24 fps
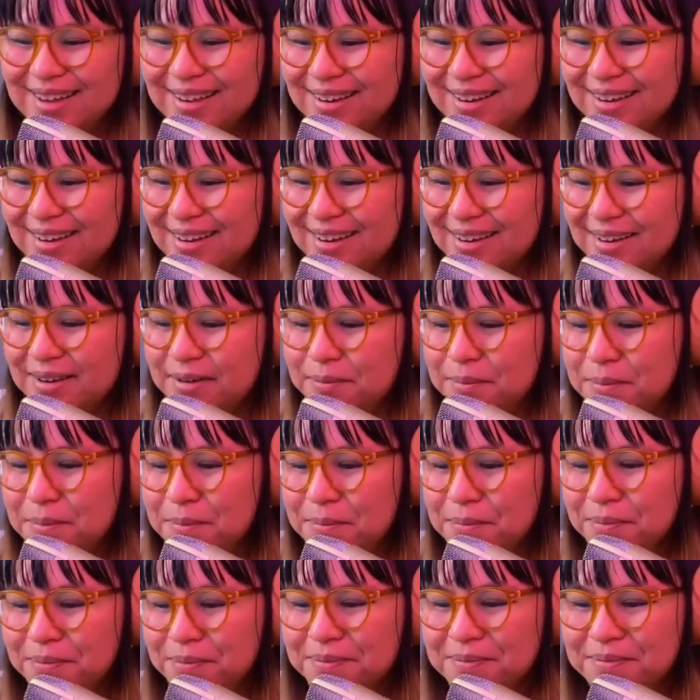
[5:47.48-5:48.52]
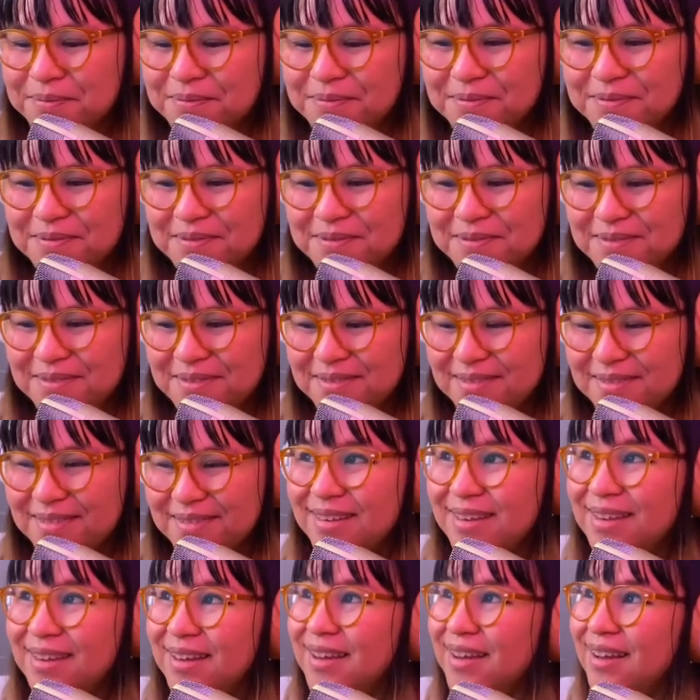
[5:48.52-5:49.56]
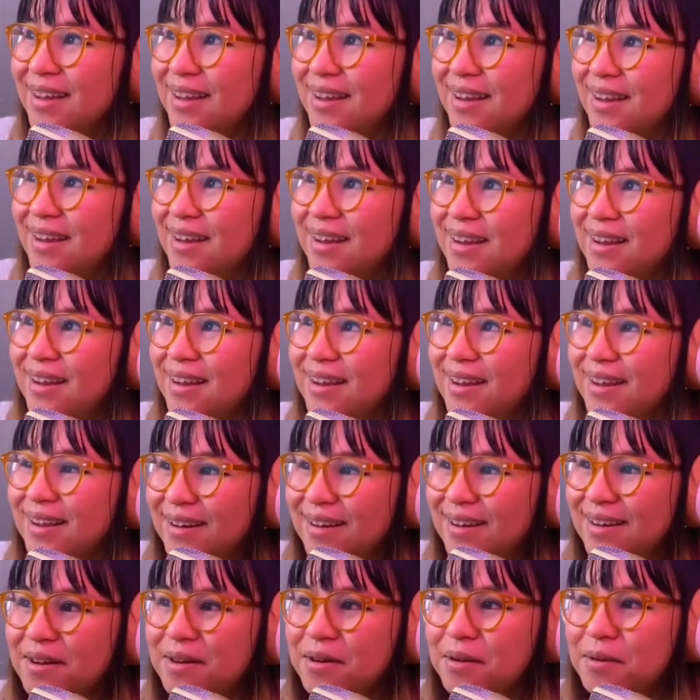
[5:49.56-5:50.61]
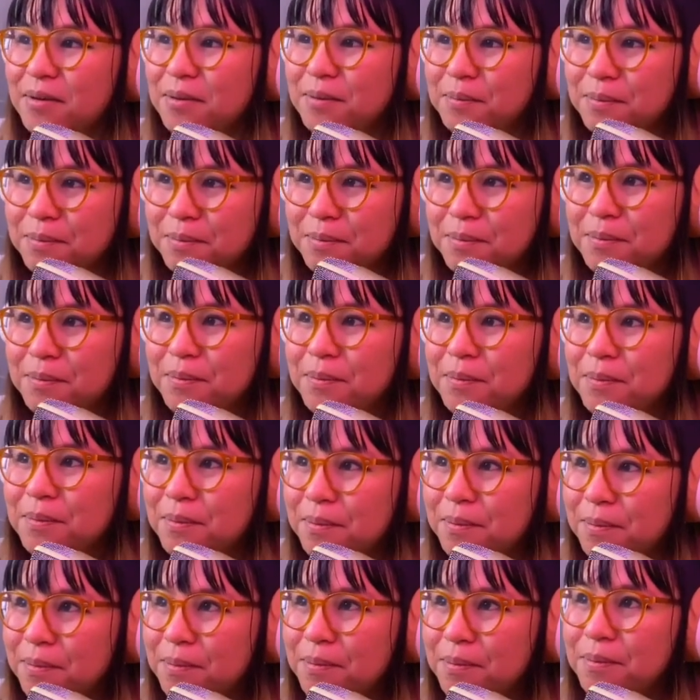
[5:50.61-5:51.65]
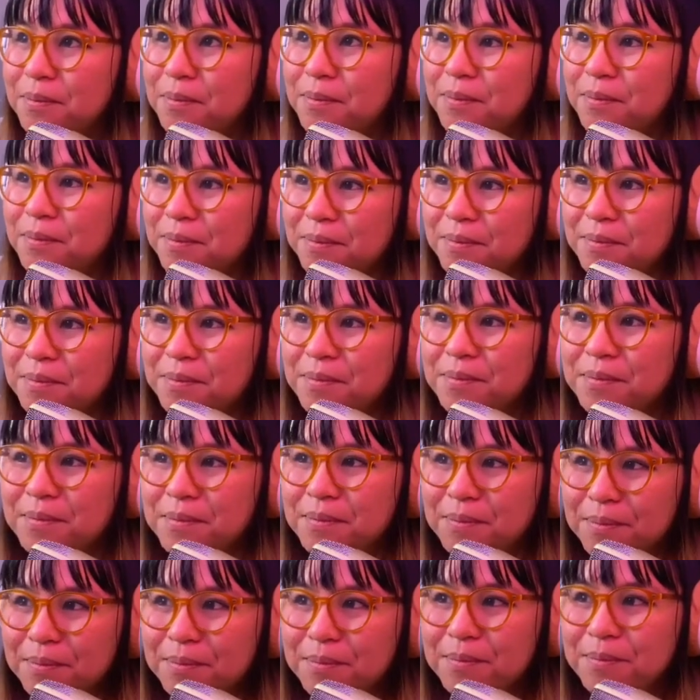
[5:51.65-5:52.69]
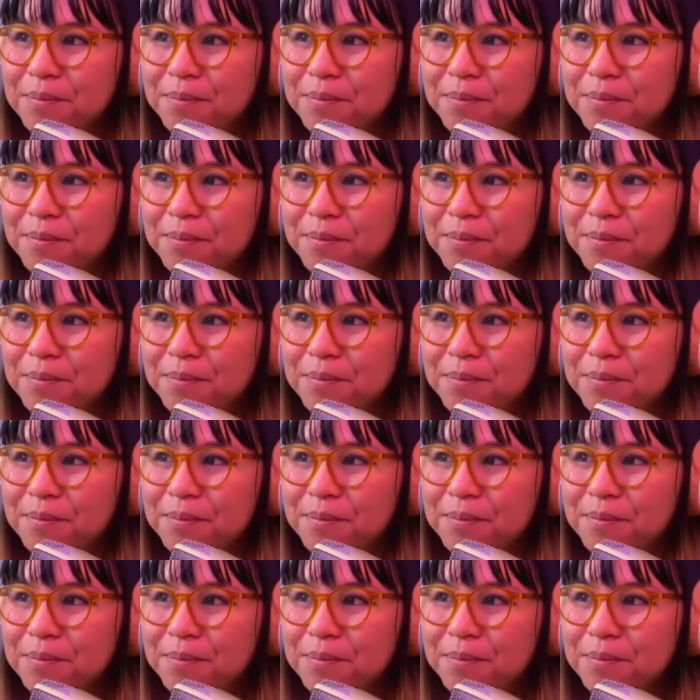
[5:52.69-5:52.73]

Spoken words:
(silent)